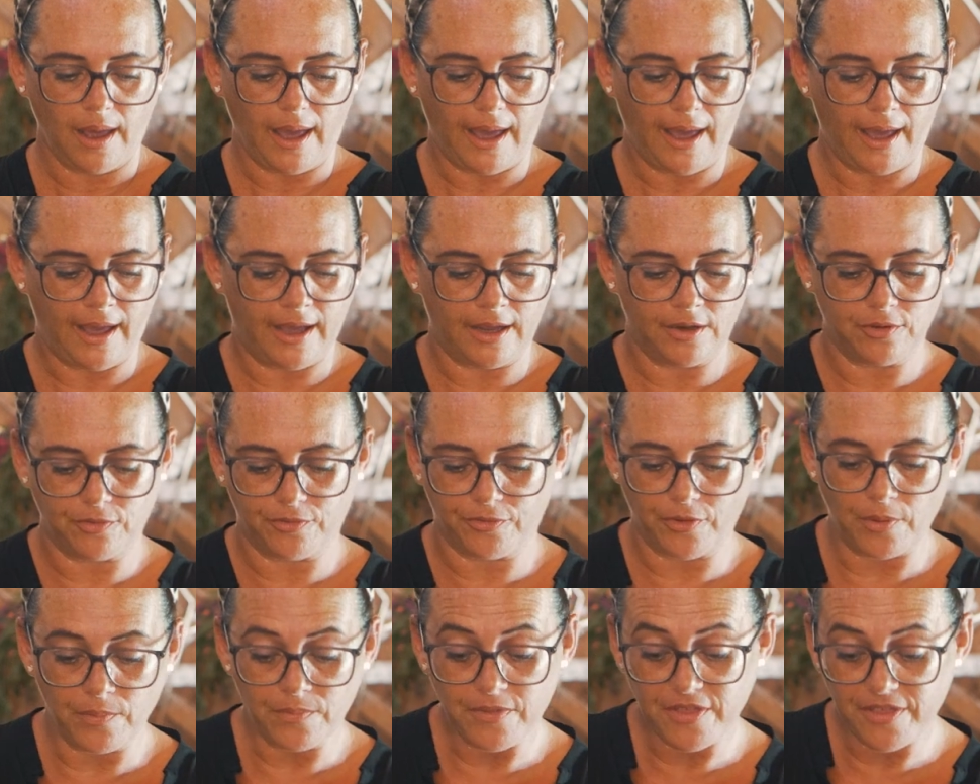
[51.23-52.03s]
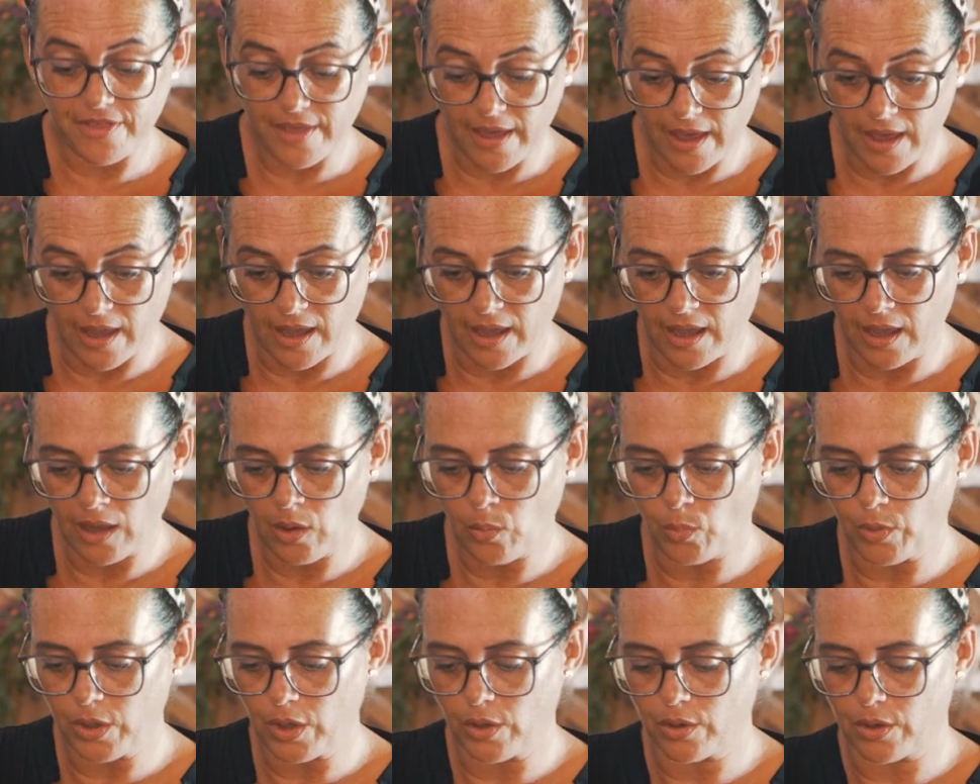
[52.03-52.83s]
And from there,
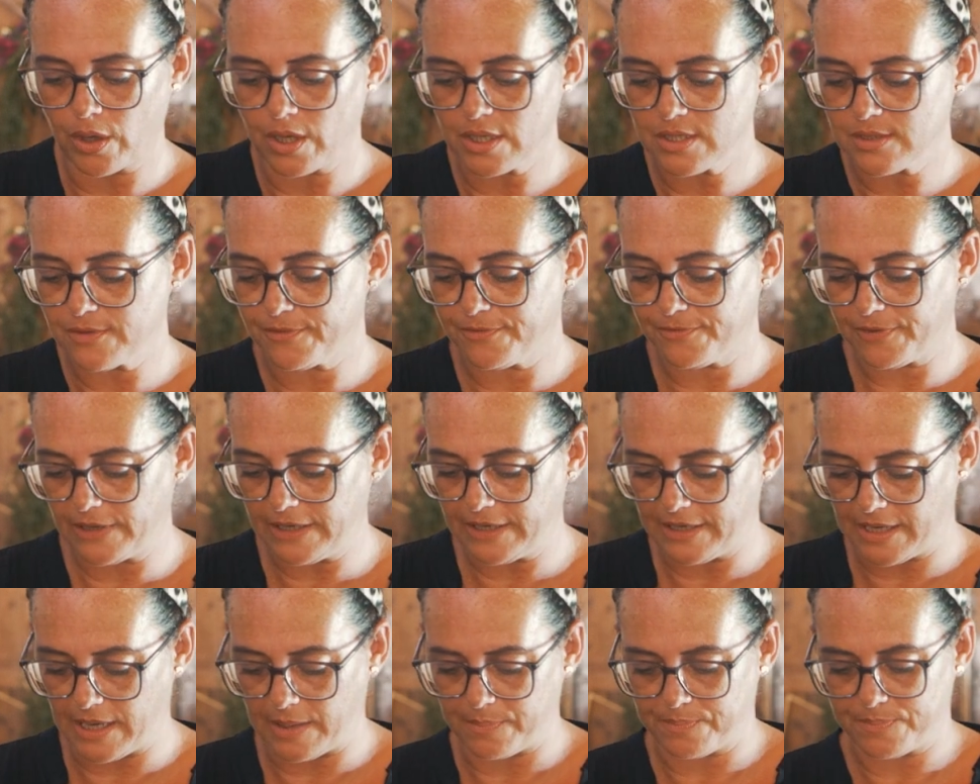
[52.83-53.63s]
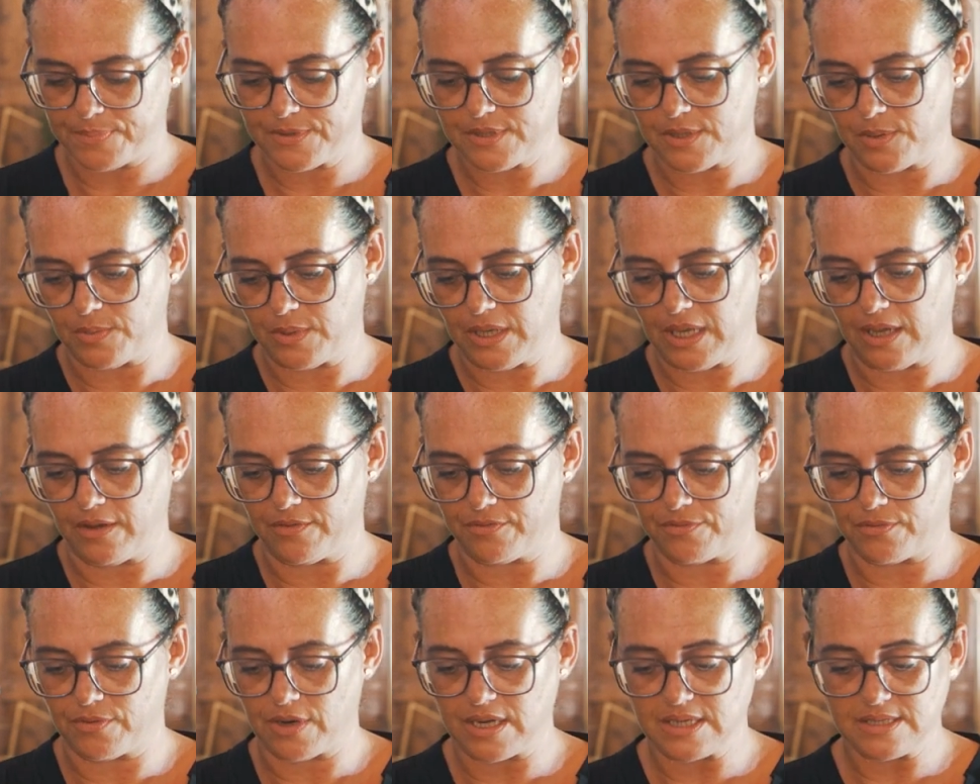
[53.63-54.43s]
we are going to fill it up. So we
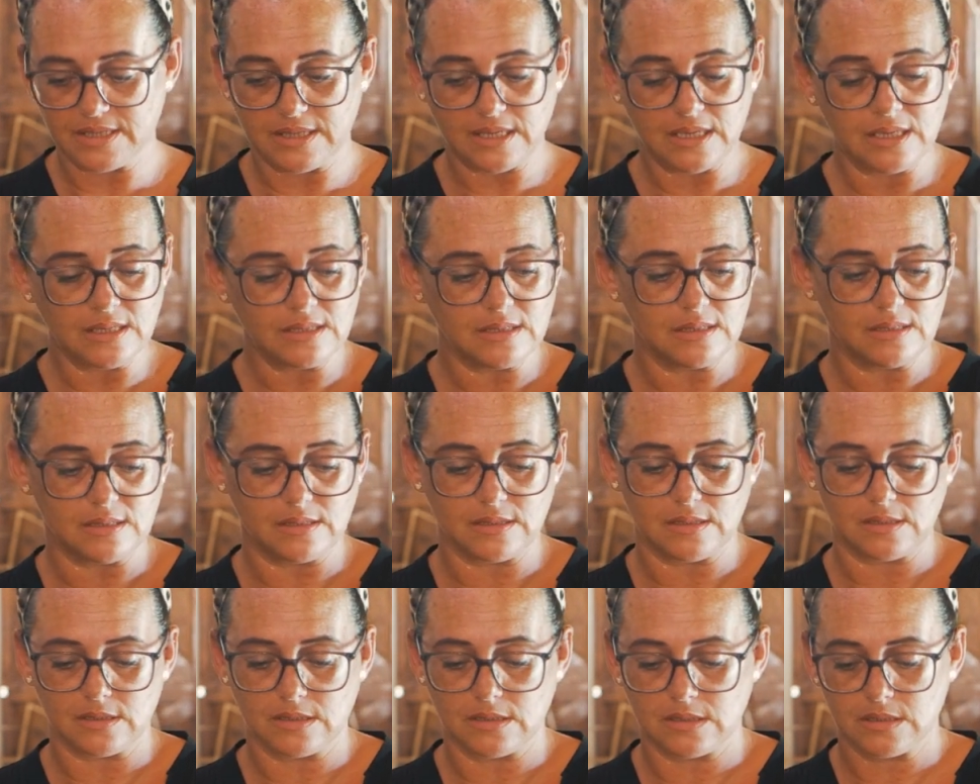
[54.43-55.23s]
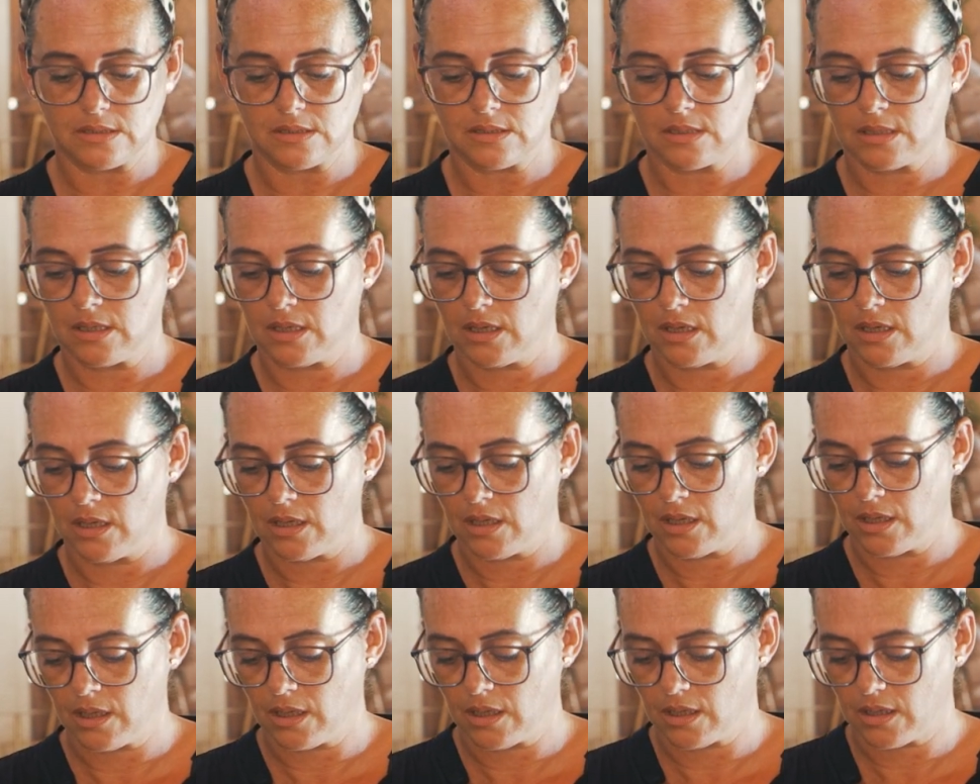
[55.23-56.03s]
have ruscus,
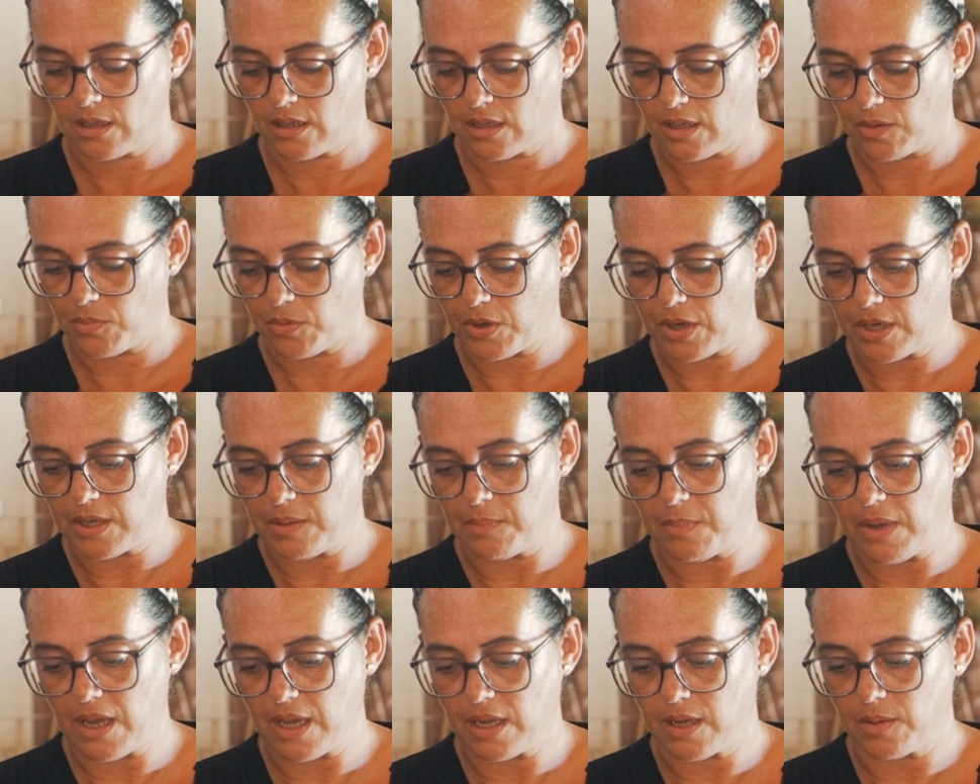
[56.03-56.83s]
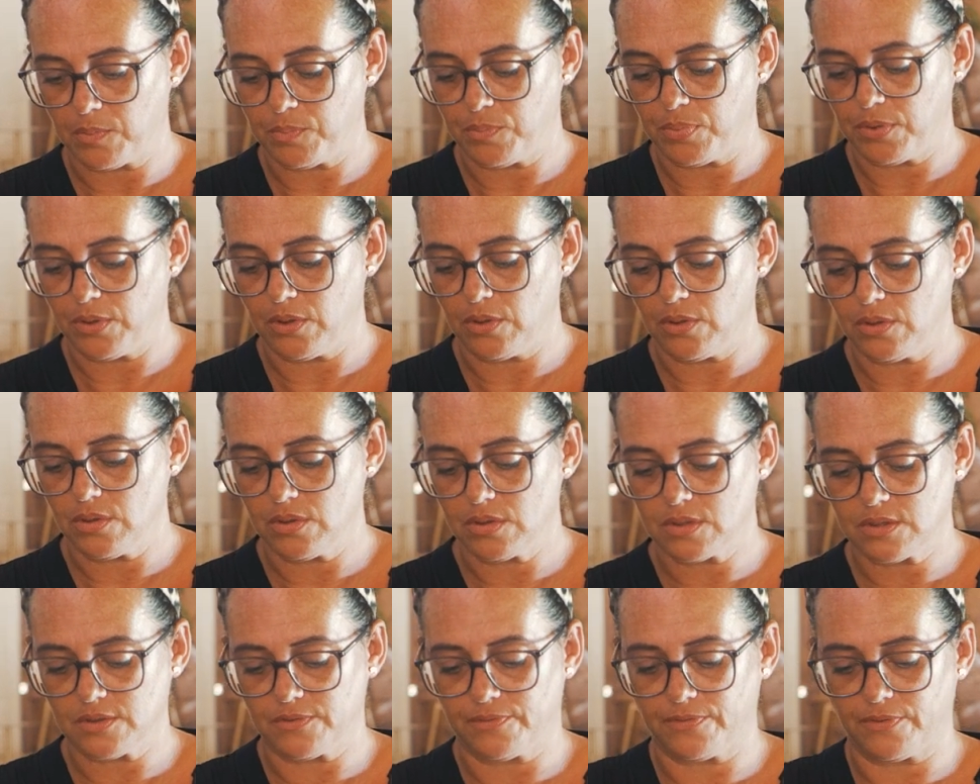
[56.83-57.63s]
that we're going to make a
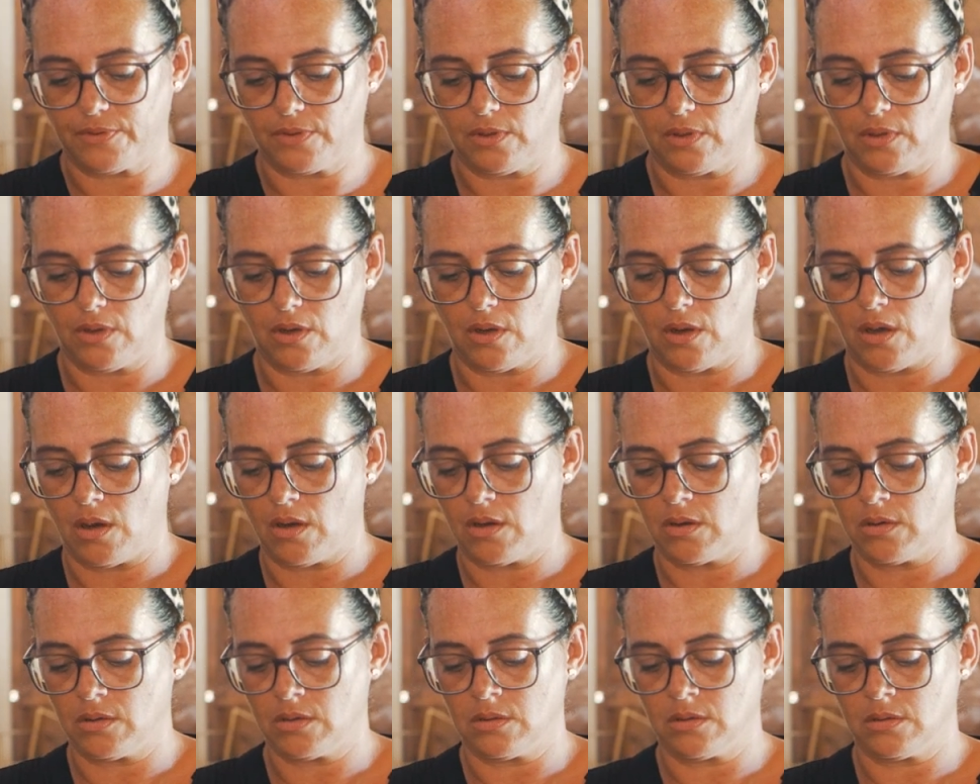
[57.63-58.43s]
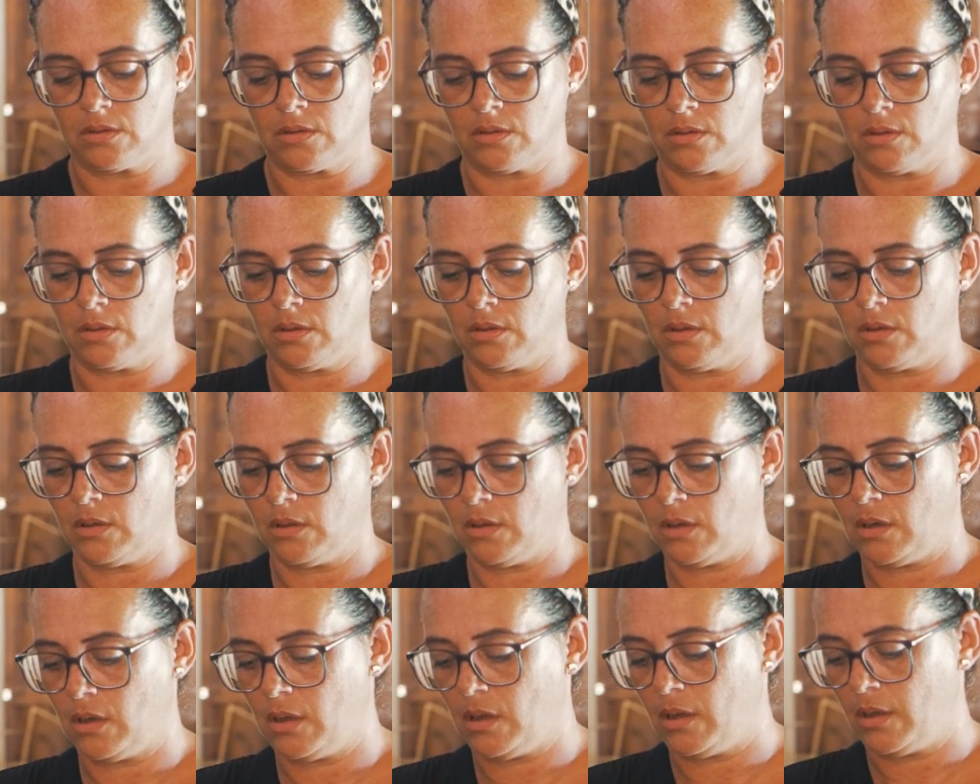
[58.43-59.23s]
beautiful long
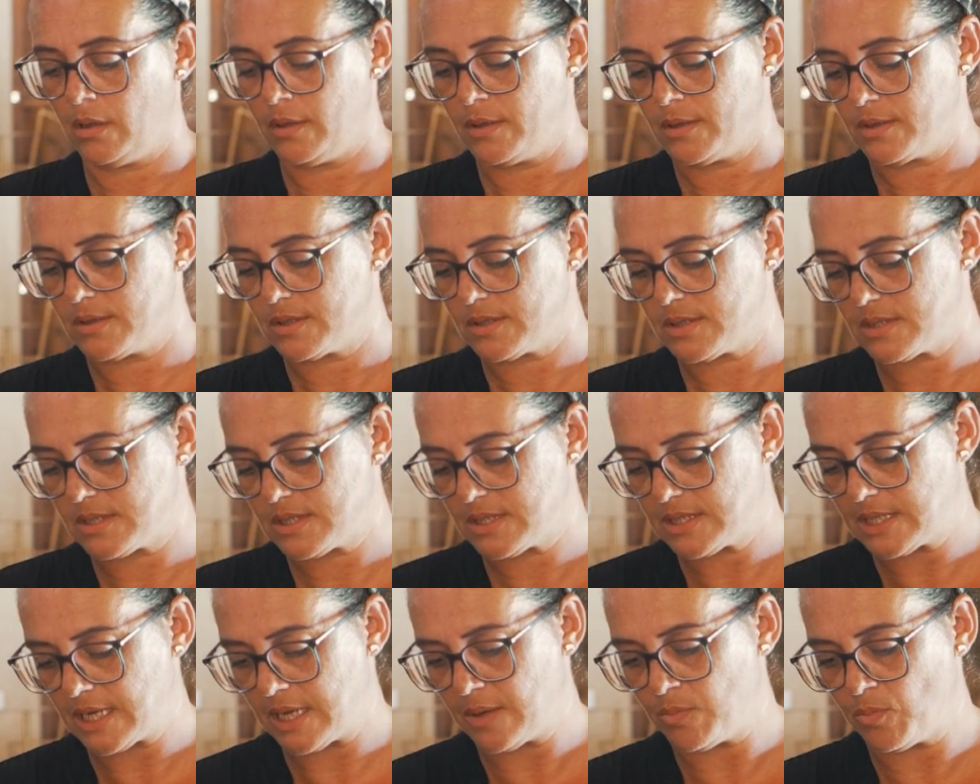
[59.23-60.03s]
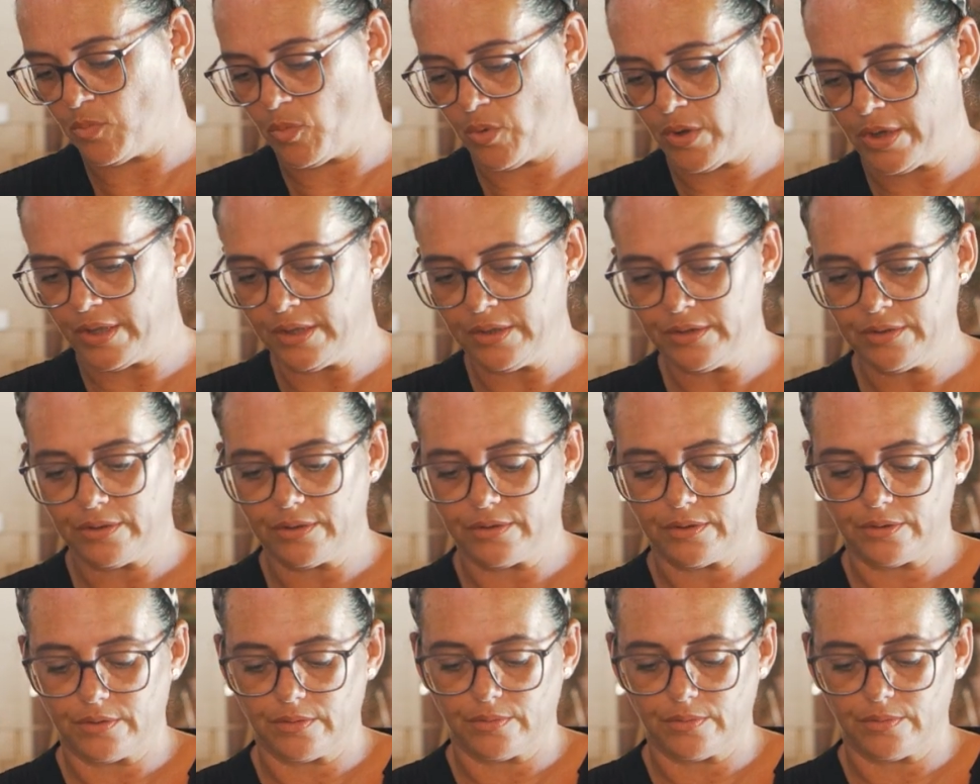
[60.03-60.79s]
stem with.